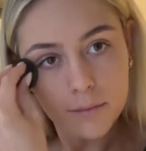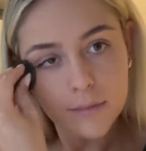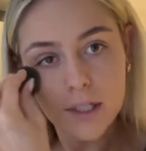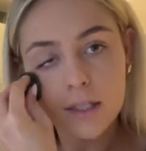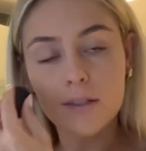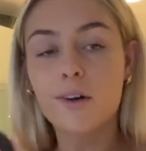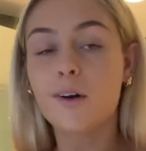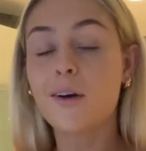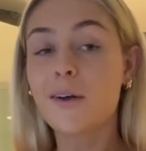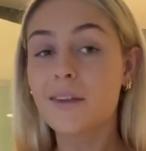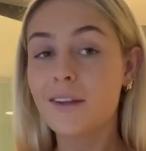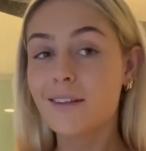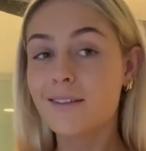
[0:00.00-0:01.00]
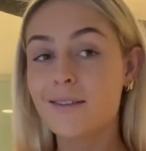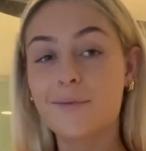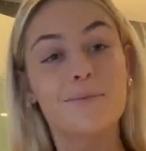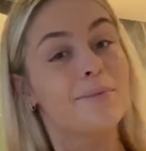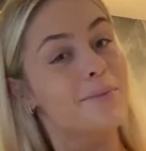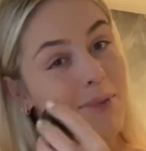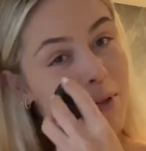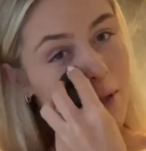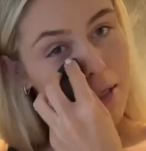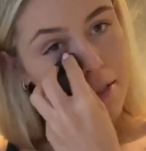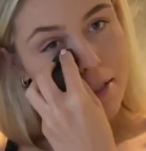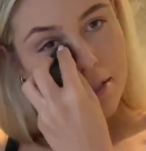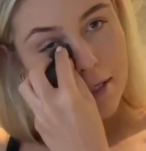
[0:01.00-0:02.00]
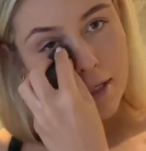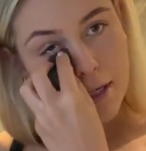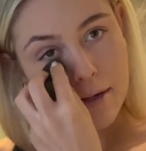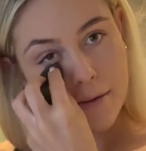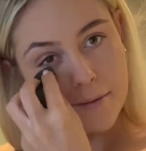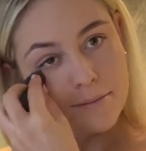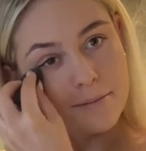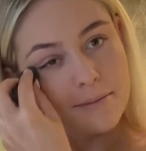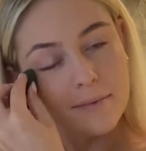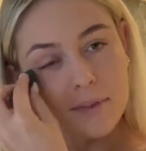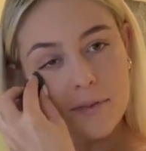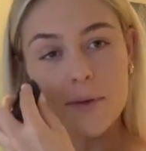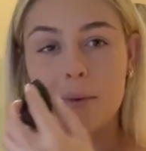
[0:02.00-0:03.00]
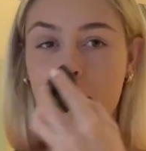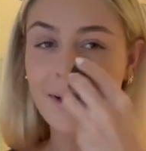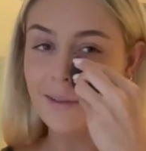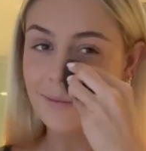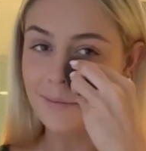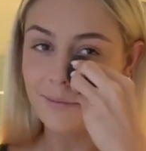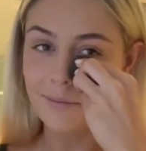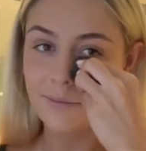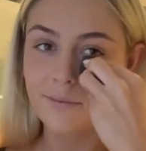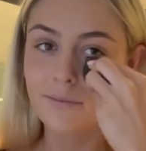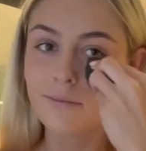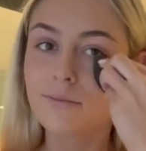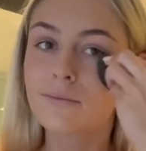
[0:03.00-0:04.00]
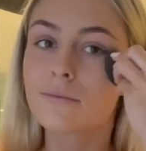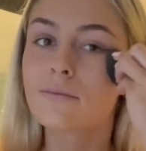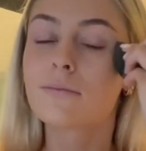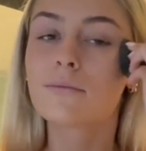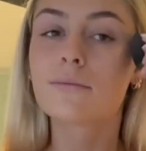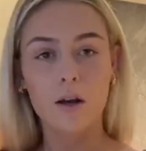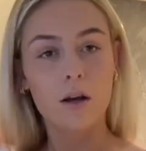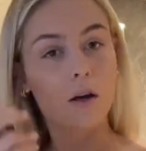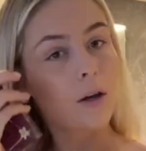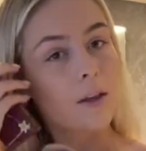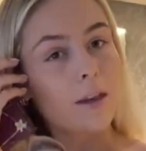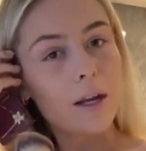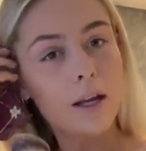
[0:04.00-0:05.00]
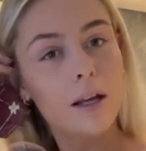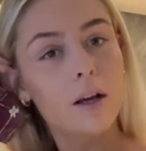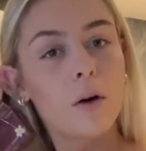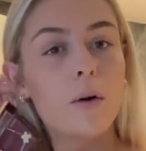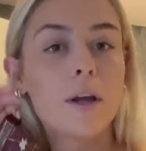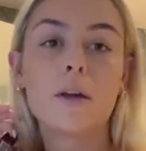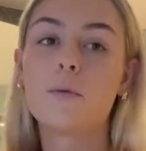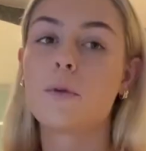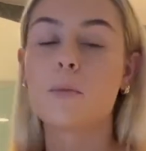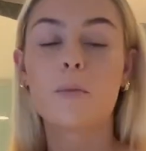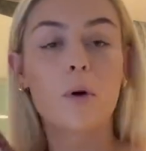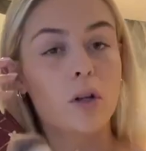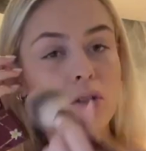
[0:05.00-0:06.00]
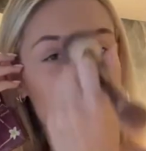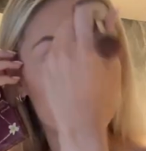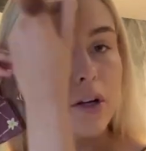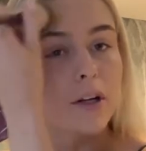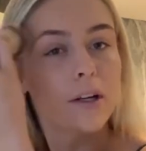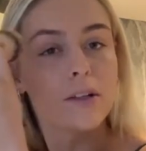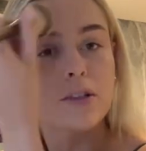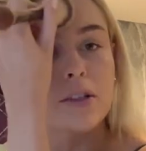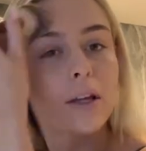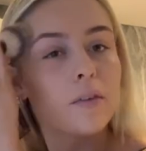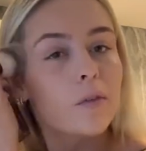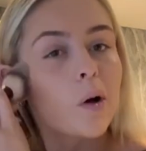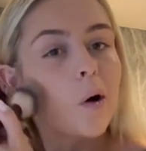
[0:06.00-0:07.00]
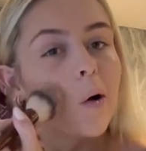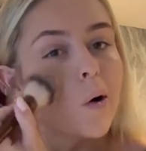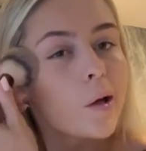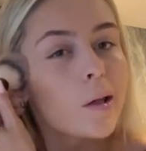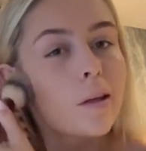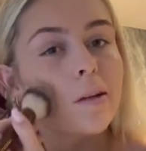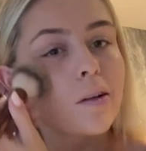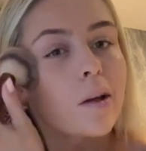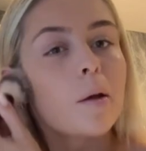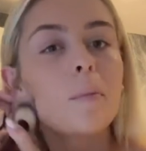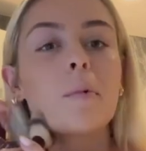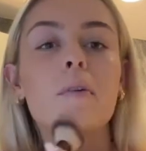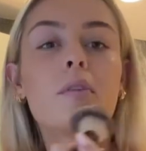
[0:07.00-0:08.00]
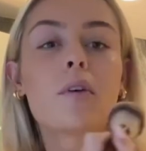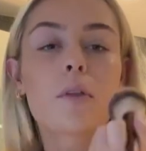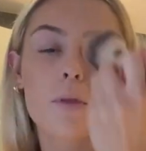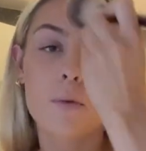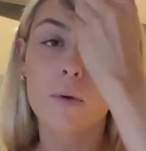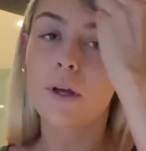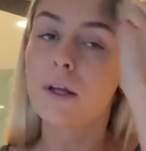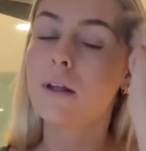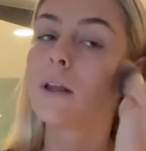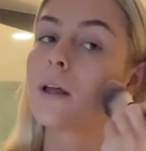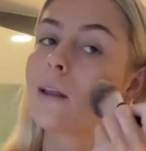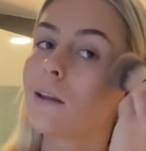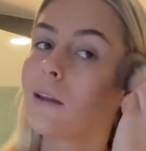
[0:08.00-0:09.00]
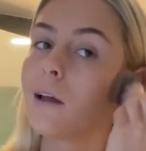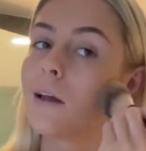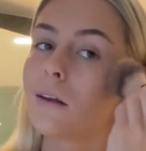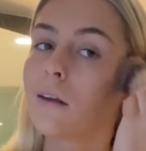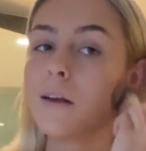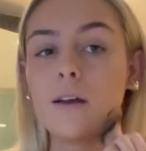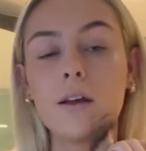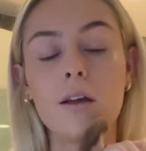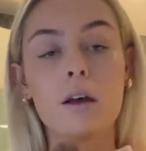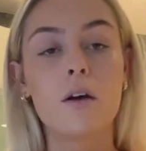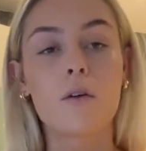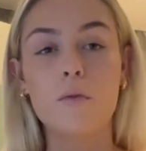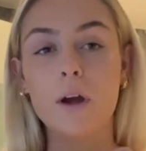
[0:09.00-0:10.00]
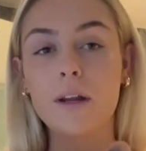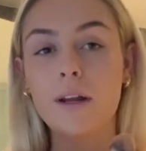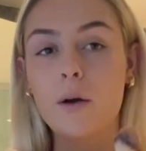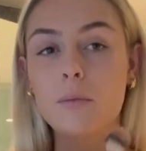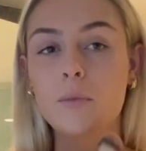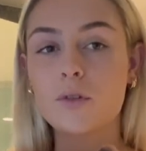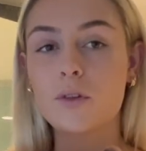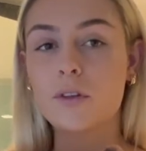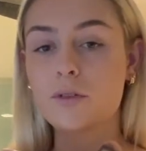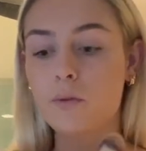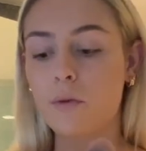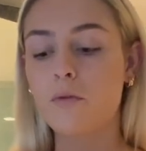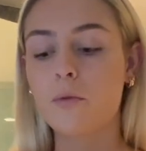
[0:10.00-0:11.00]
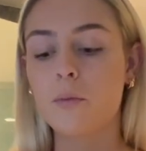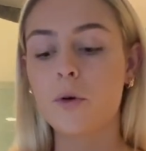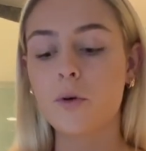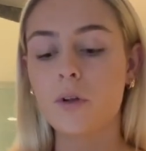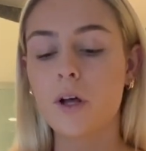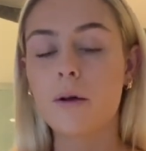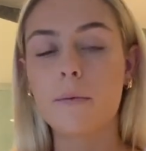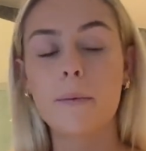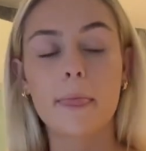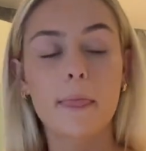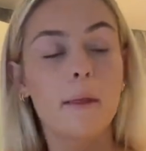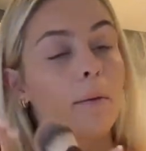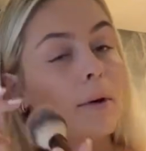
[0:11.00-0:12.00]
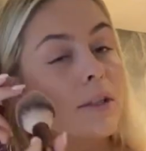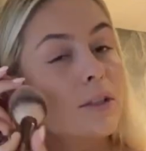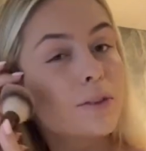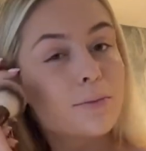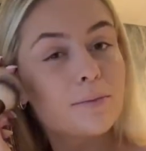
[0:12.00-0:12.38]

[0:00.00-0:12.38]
TikTok on this, so you guys can check it out if you want. Okay, then I go in with a bronzer and I just kind of go in the shape of a 3, like lightly. Right now I'm using this one from Hoola, which